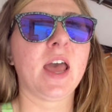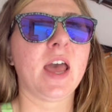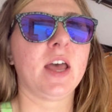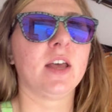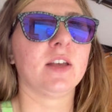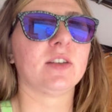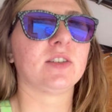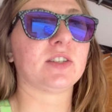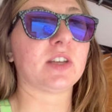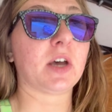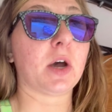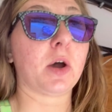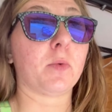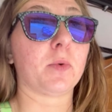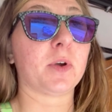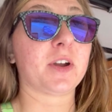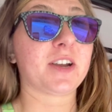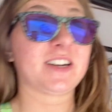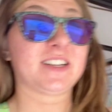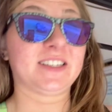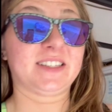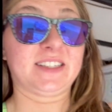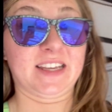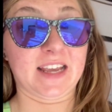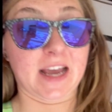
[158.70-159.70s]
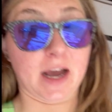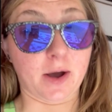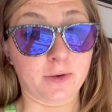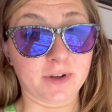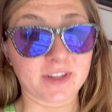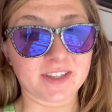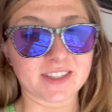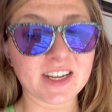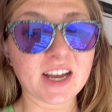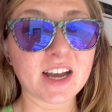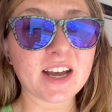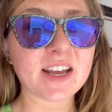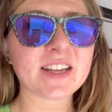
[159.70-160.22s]
So we're gonna see how
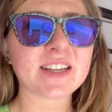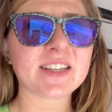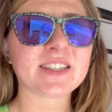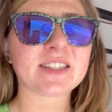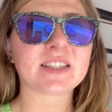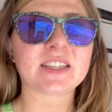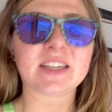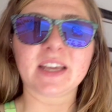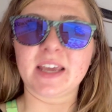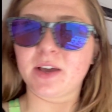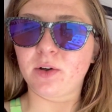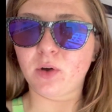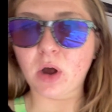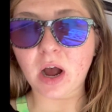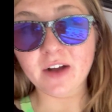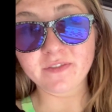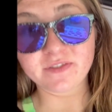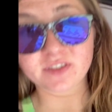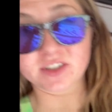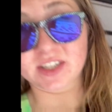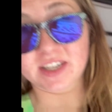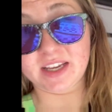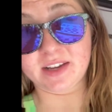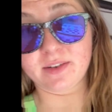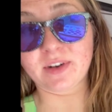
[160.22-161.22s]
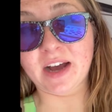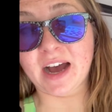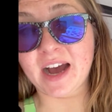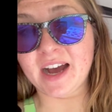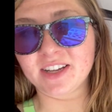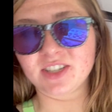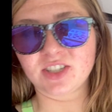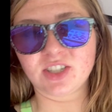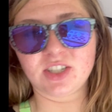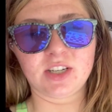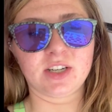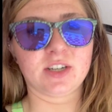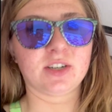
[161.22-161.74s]
it does. It loved it
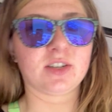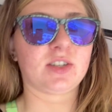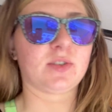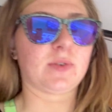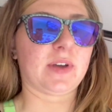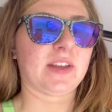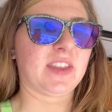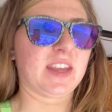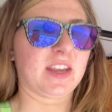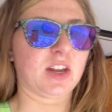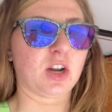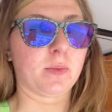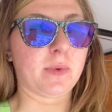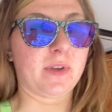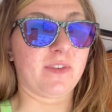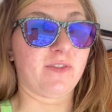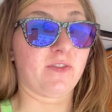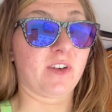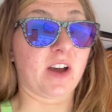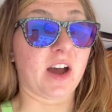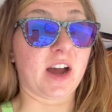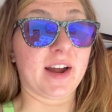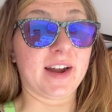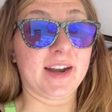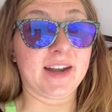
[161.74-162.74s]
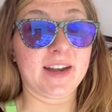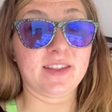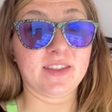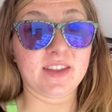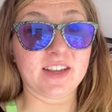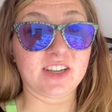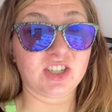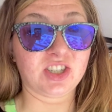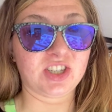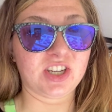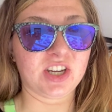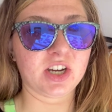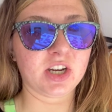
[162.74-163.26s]
last year, so I think it'll be fine
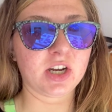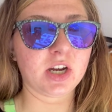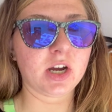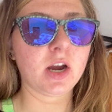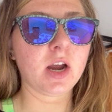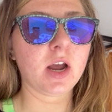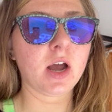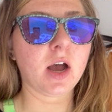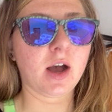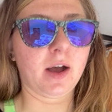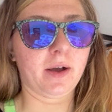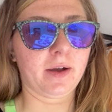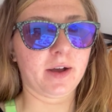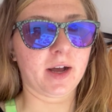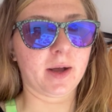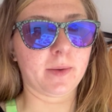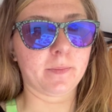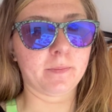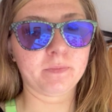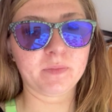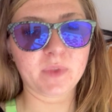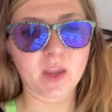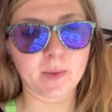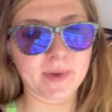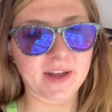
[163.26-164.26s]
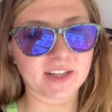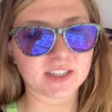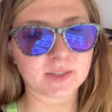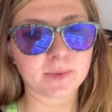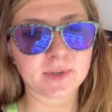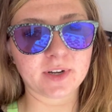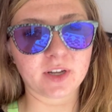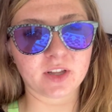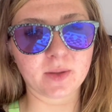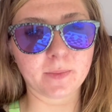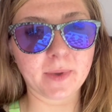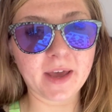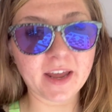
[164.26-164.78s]
this year. About to put
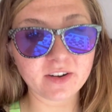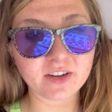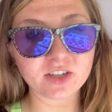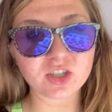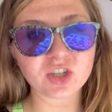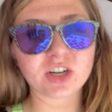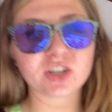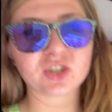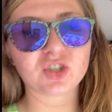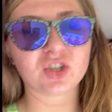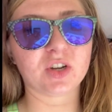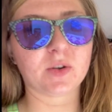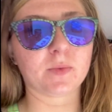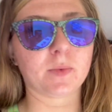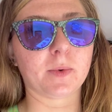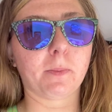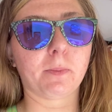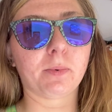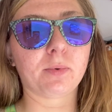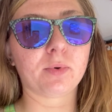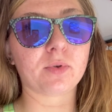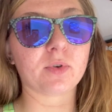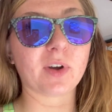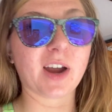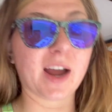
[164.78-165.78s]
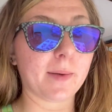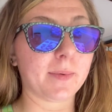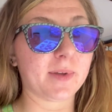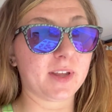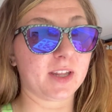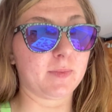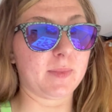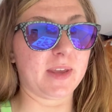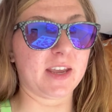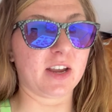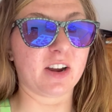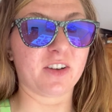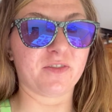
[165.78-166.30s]
on the battery charger, and we're probably
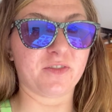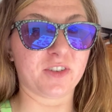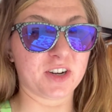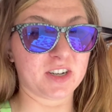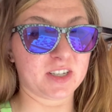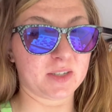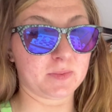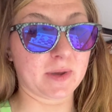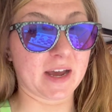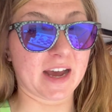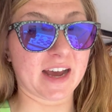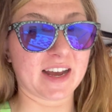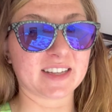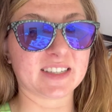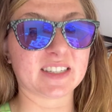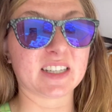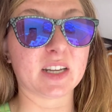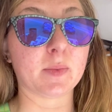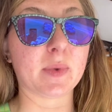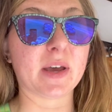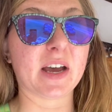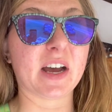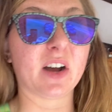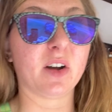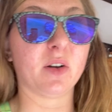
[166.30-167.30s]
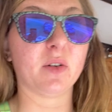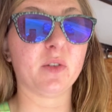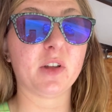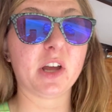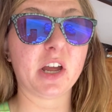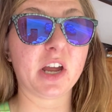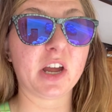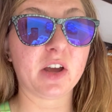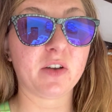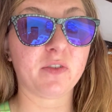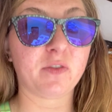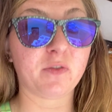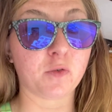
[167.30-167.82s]
gonna make our first pass in about
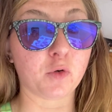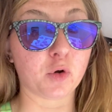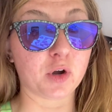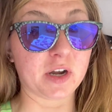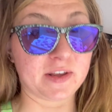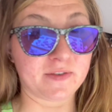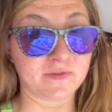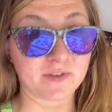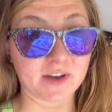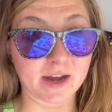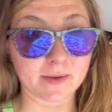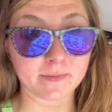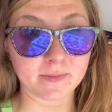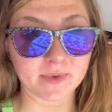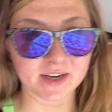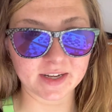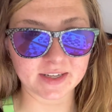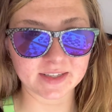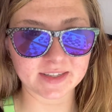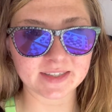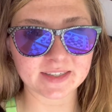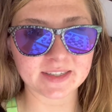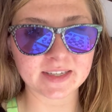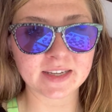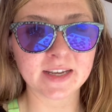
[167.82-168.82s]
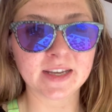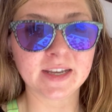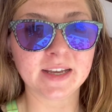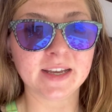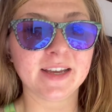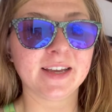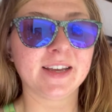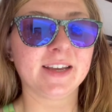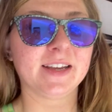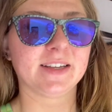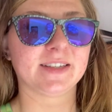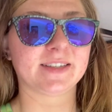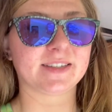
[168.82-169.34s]
45 minutes.
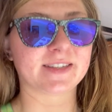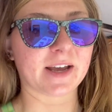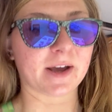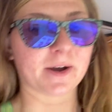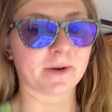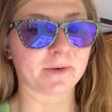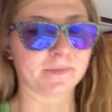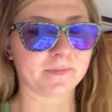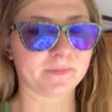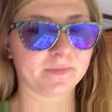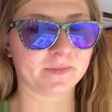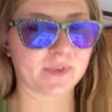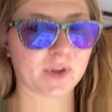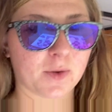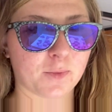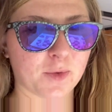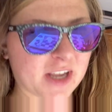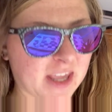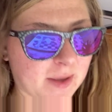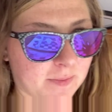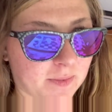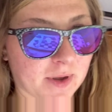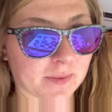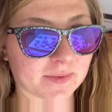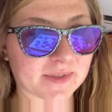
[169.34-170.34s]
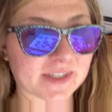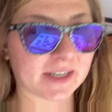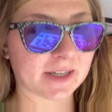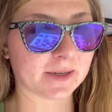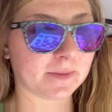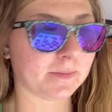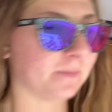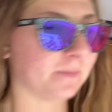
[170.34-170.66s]
So we'll keep you updated.